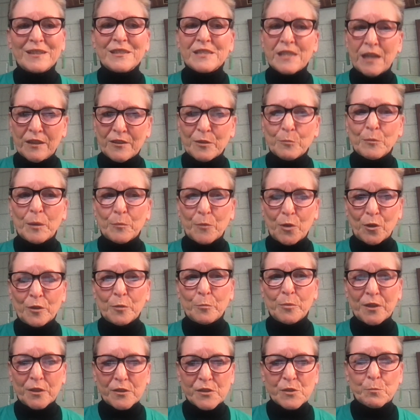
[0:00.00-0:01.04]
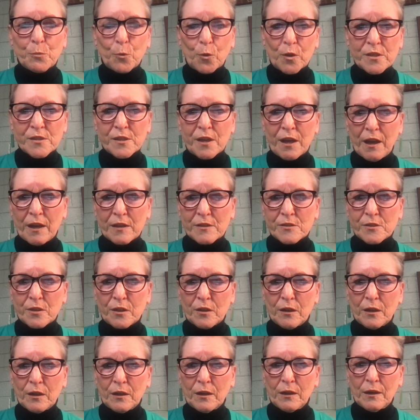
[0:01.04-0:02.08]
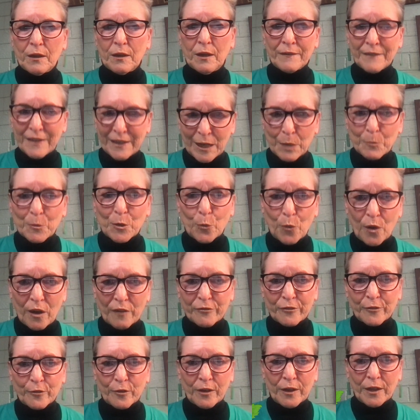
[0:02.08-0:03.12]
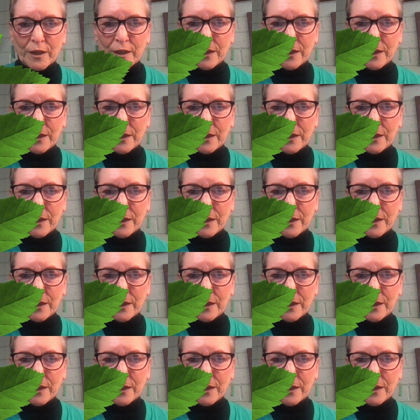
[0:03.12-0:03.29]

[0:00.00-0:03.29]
tell them I'm going to be a sportscaster and that I'm a referee.